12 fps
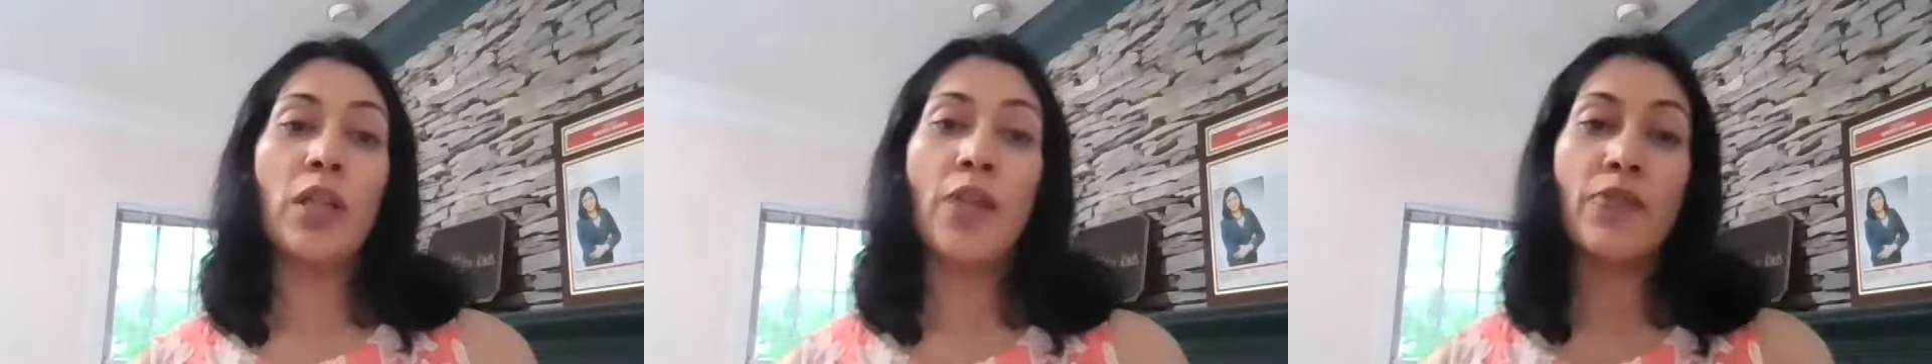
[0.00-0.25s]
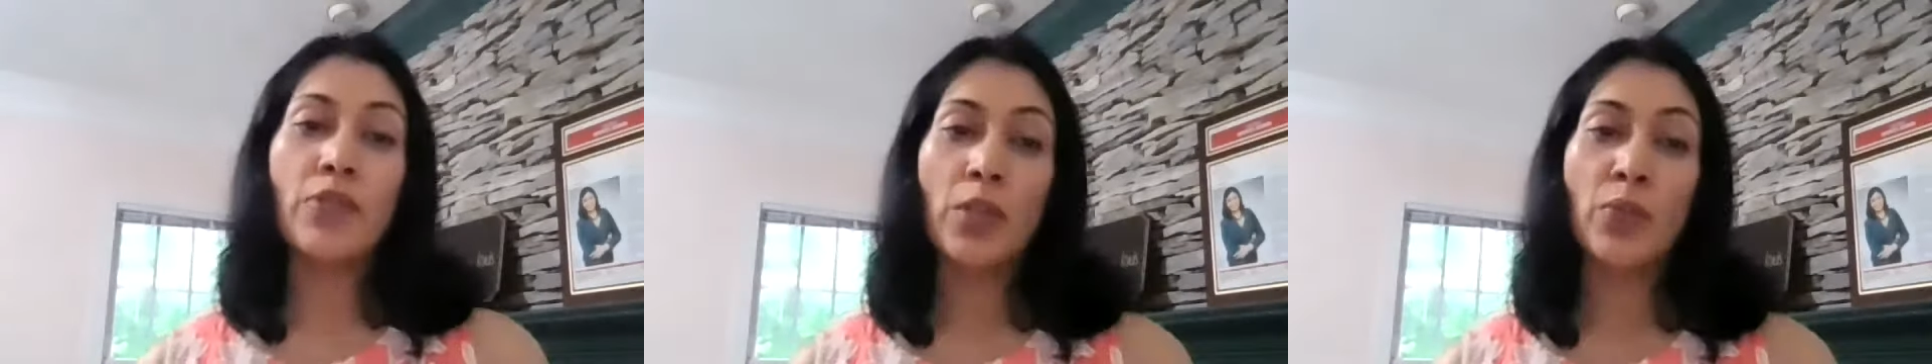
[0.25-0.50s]

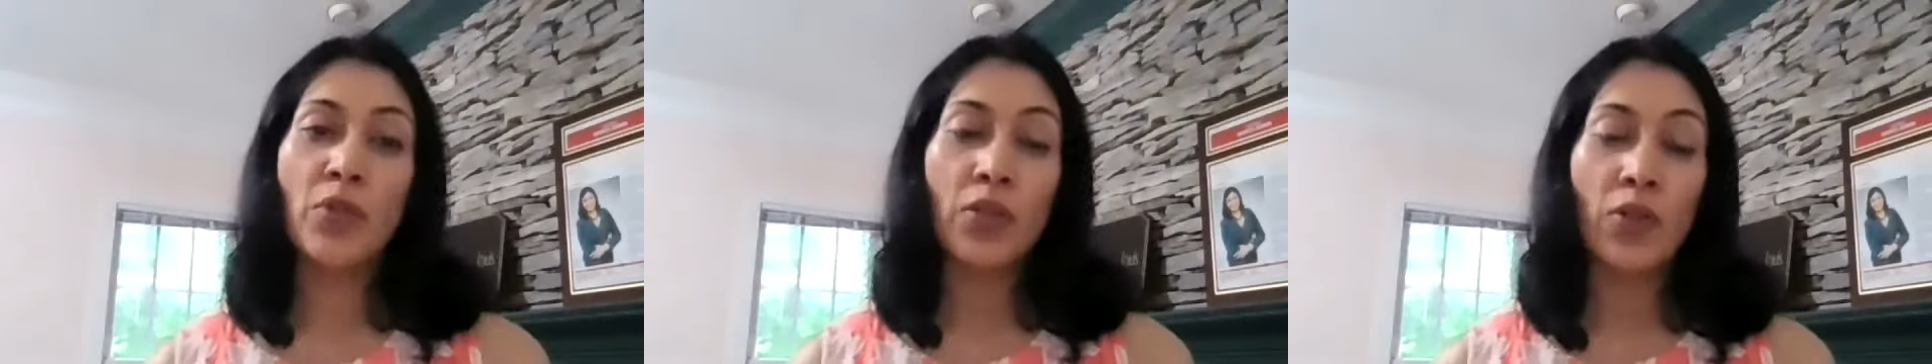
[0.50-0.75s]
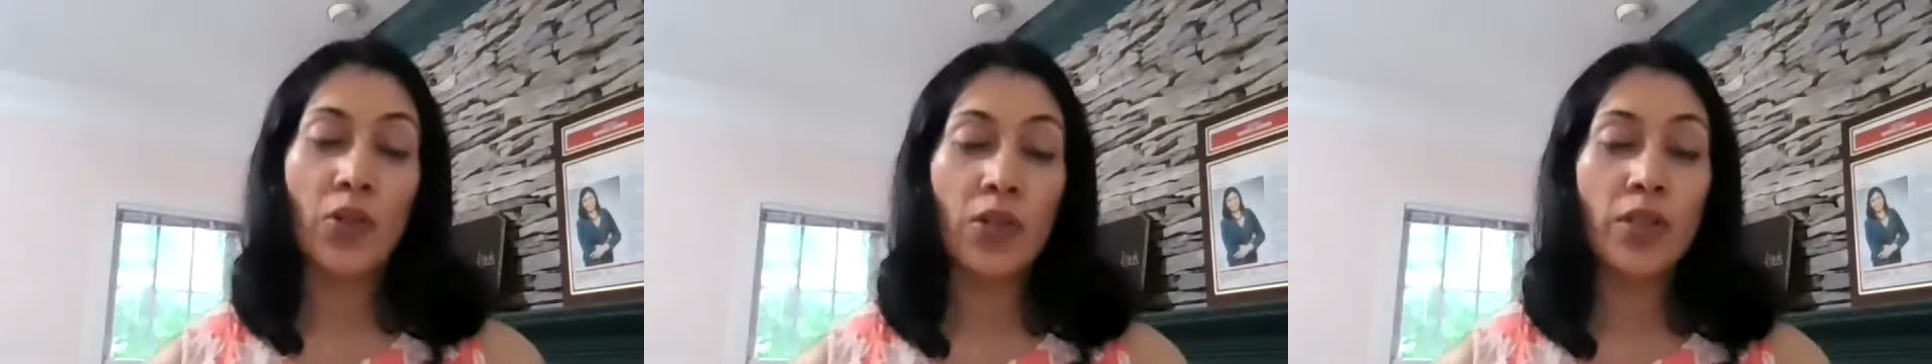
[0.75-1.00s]
life STEM
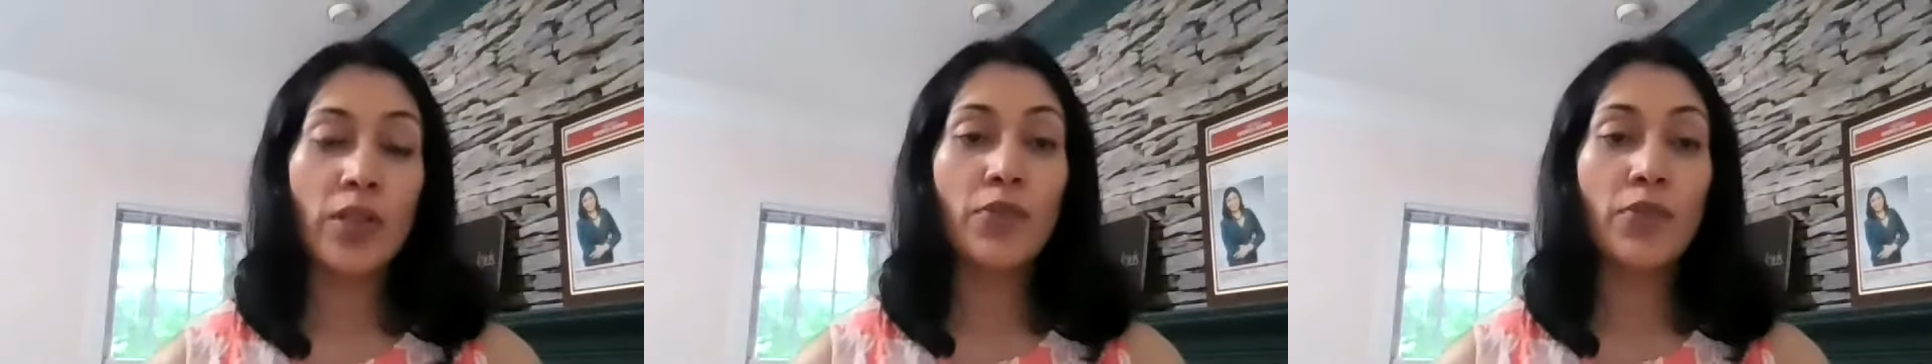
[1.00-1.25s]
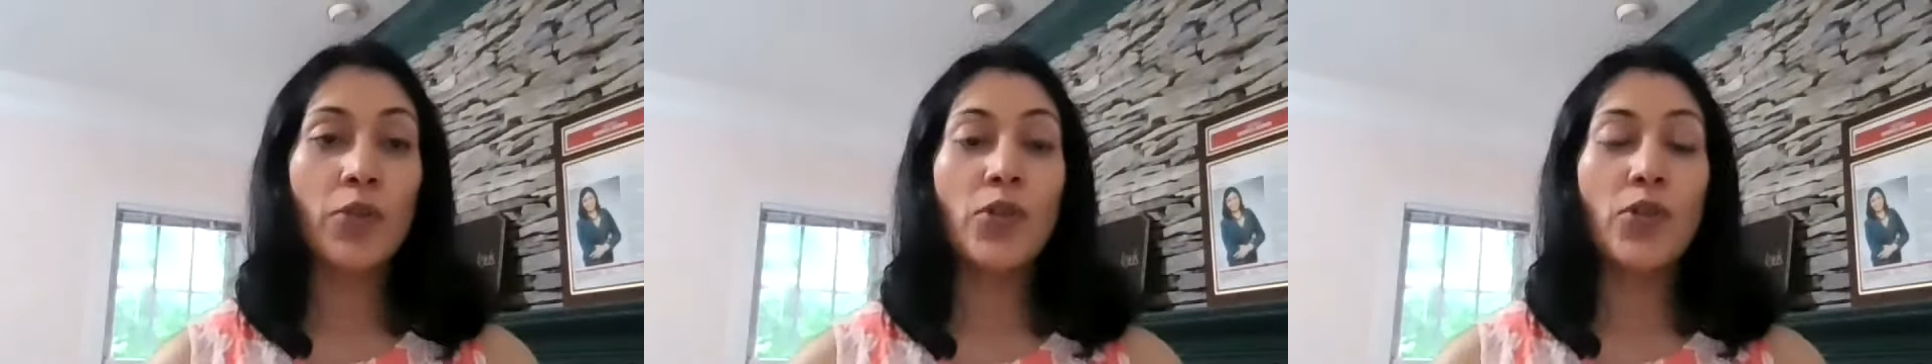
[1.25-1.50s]

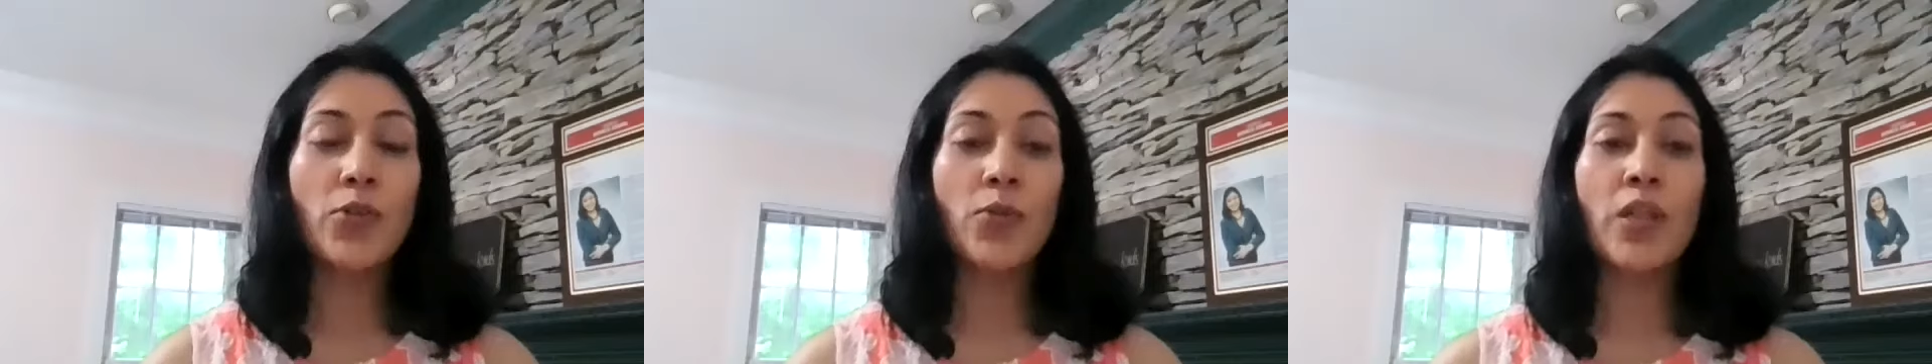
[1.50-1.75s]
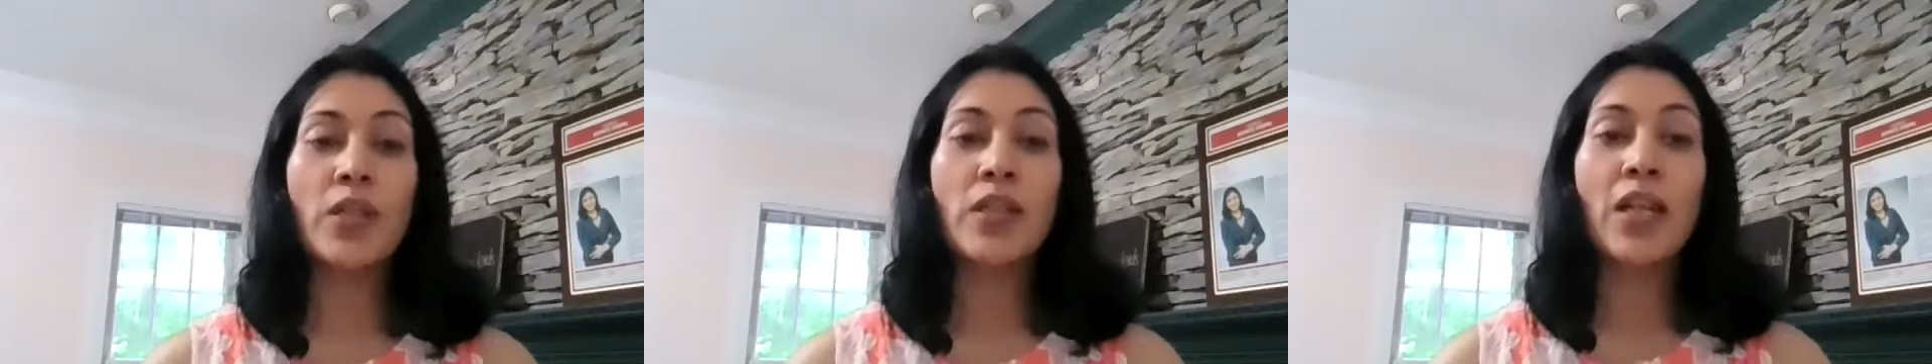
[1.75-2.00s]
careers for your
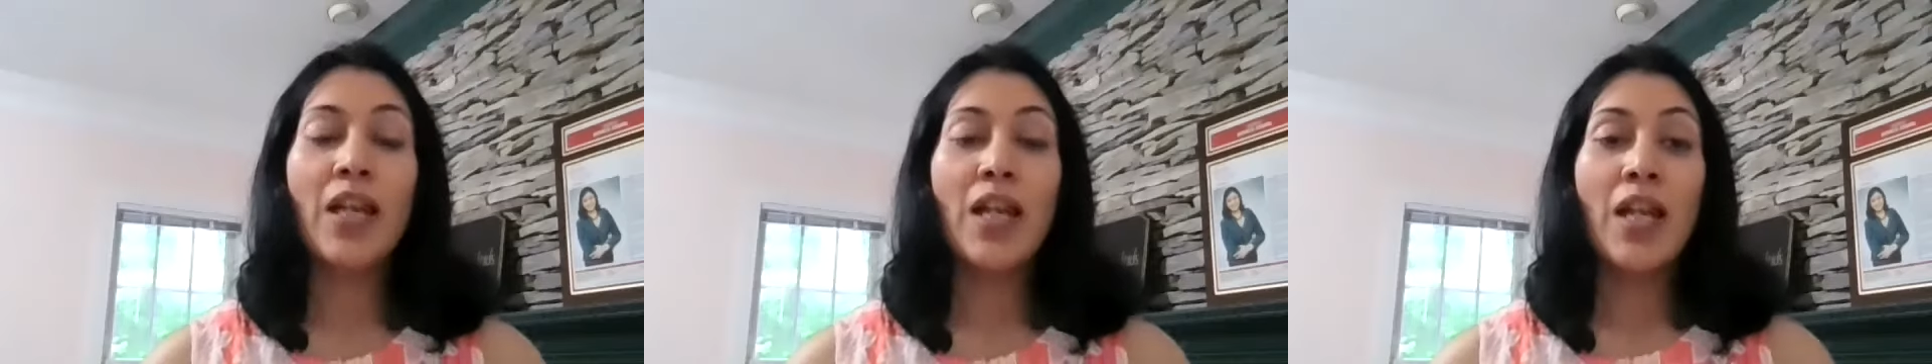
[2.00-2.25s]
students,